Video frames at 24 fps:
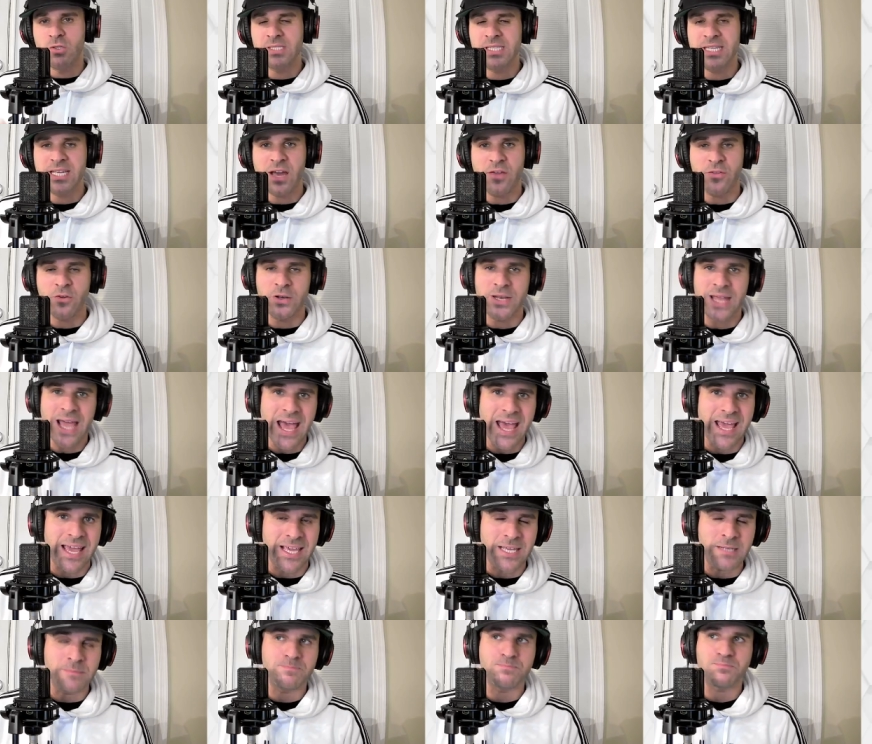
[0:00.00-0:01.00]
the other
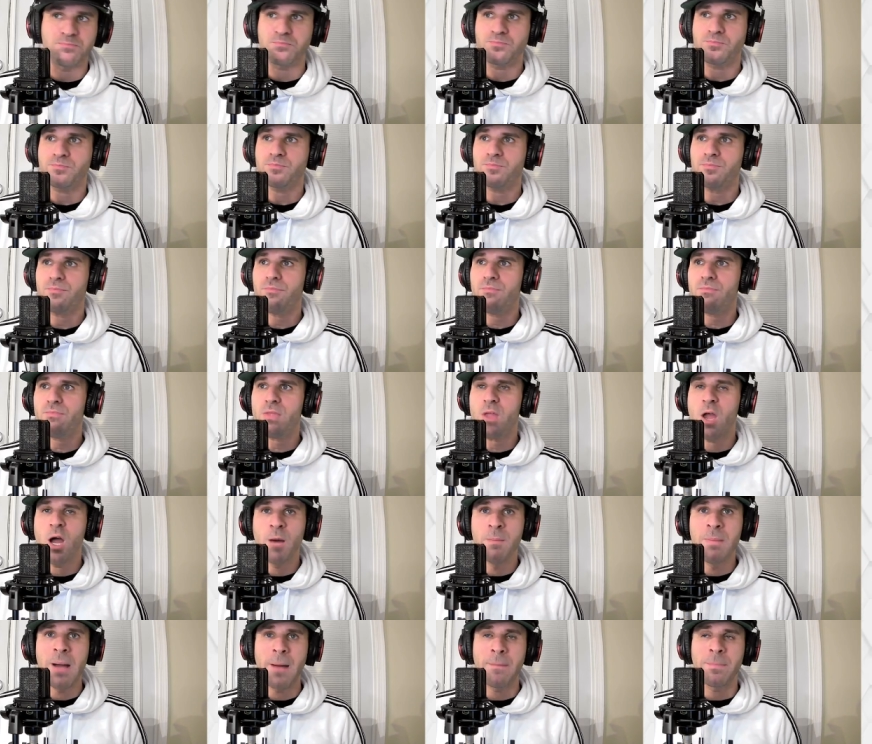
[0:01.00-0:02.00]
day
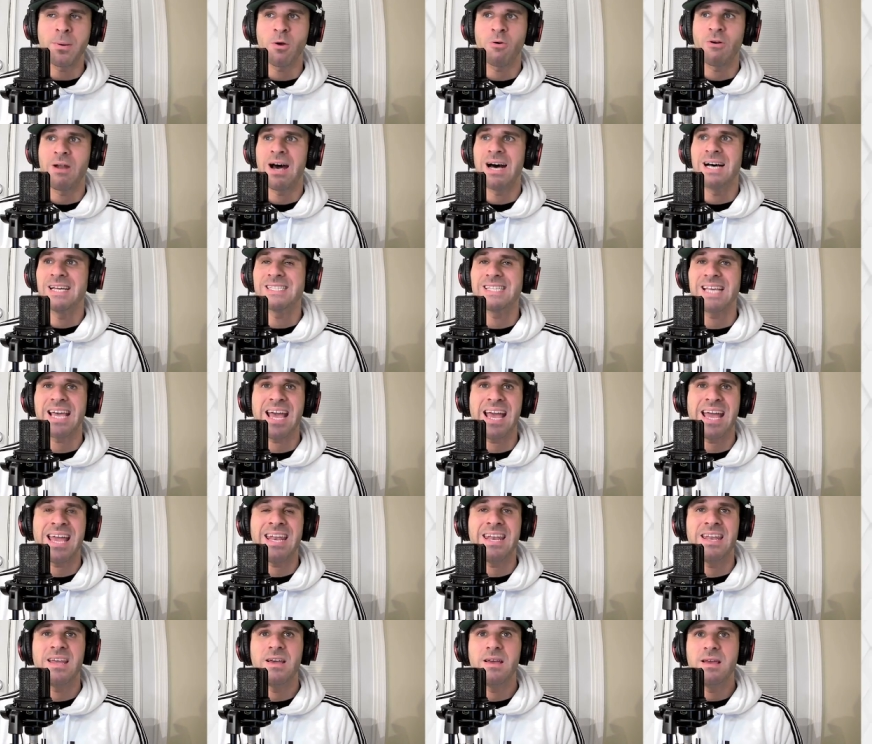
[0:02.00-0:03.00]
about Peraza
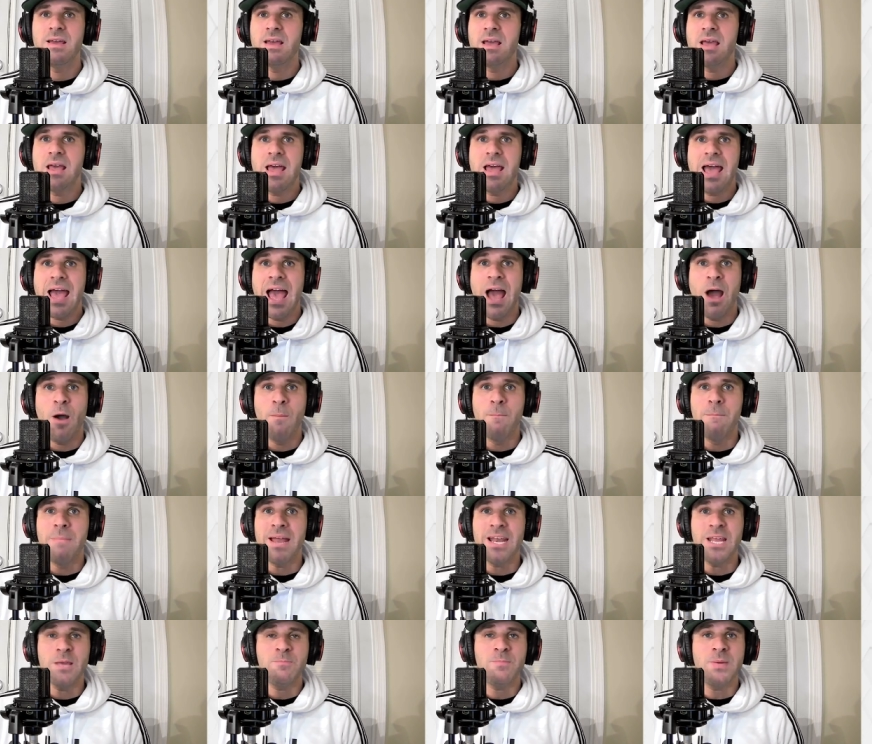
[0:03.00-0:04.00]
and how
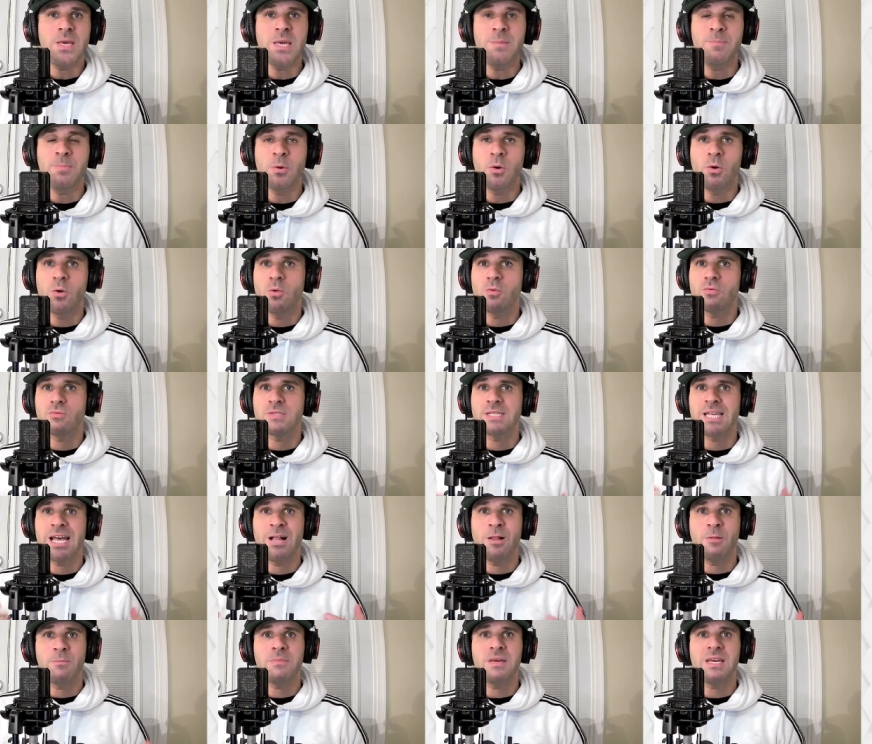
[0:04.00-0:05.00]
many people
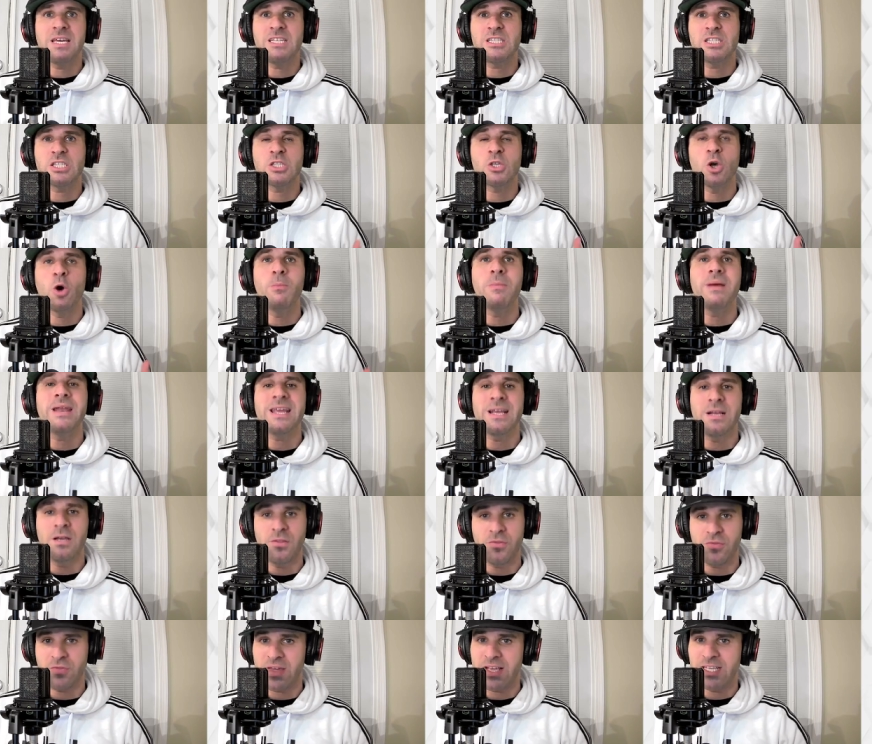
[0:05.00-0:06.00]
tell me so many
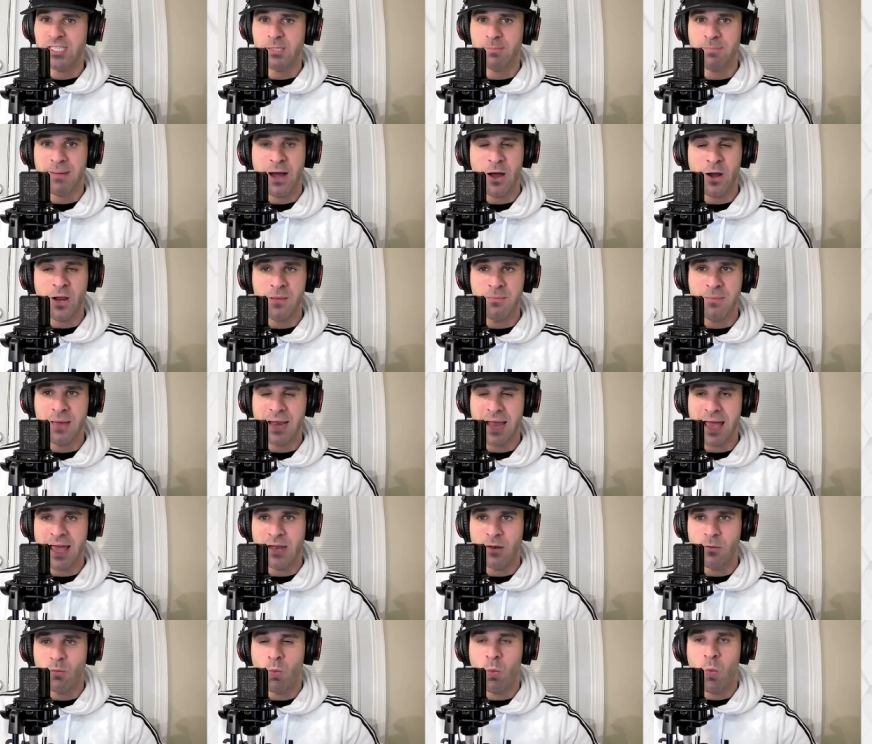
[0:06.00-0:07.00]
good things about him
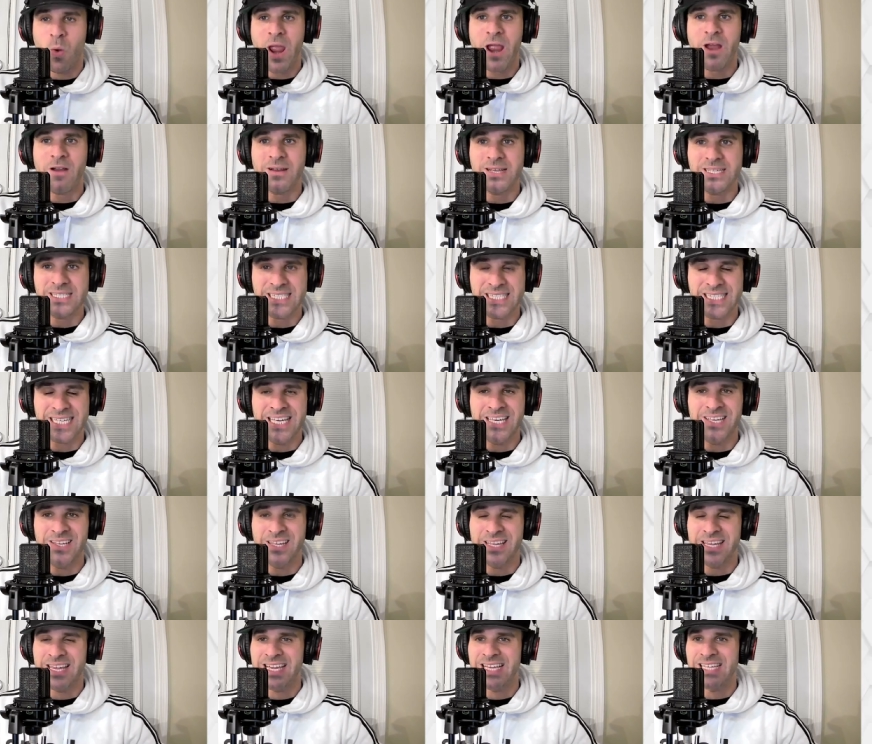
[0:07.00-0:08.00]
and where his
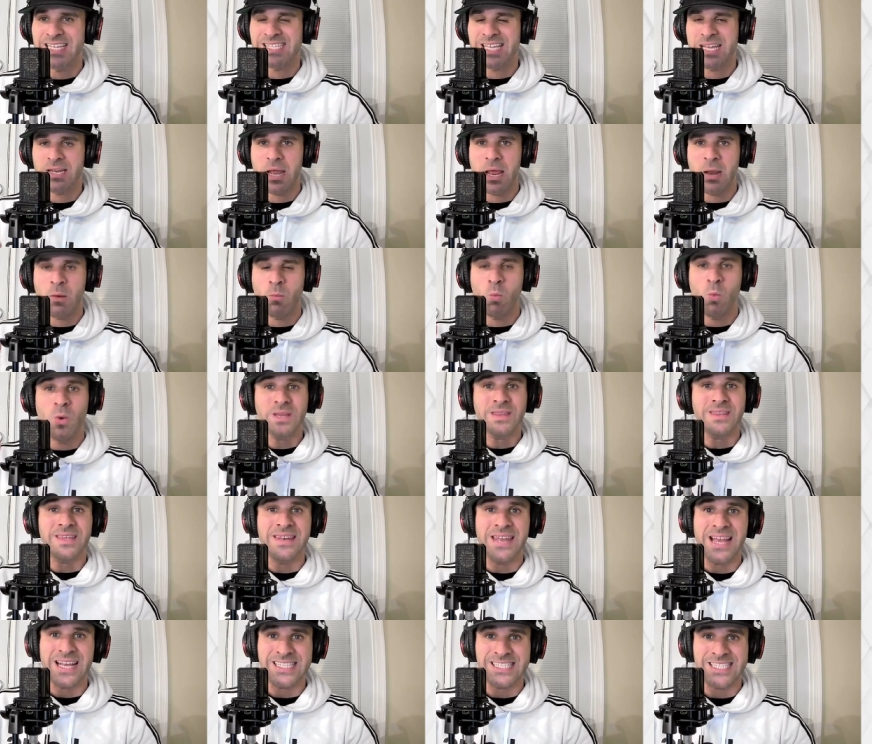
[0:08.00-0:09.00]
ceiling is and what the
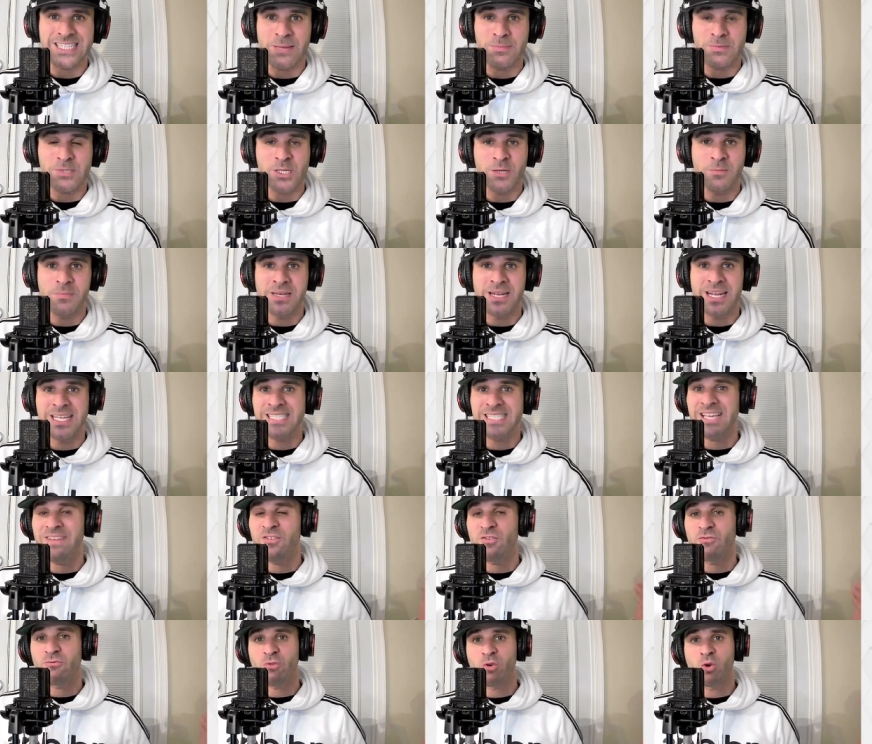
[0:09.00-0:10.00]
next steps could be. There's
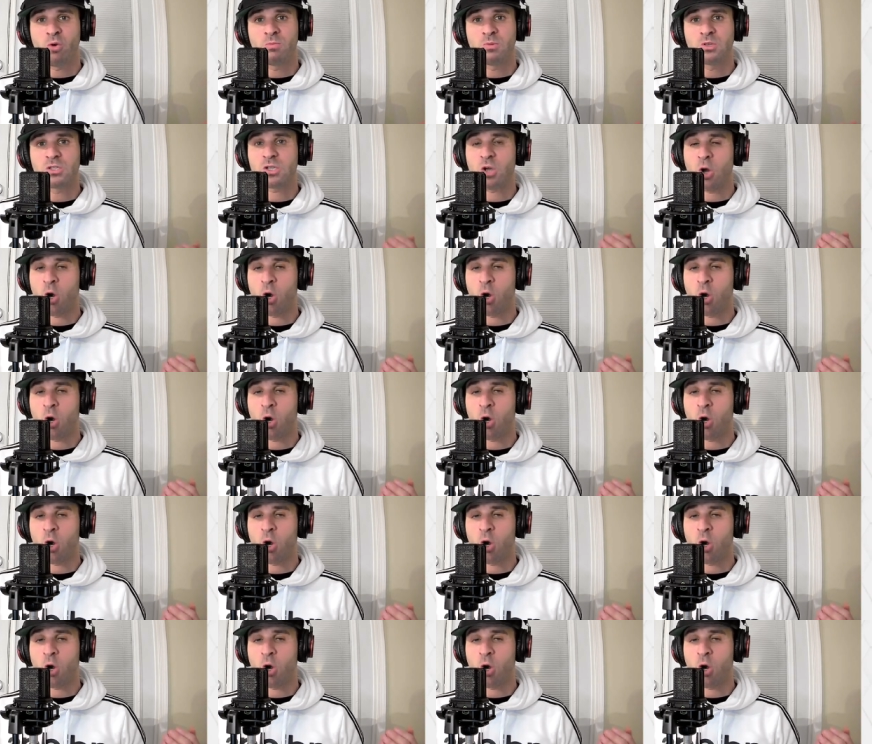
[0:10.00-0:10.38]
even rumors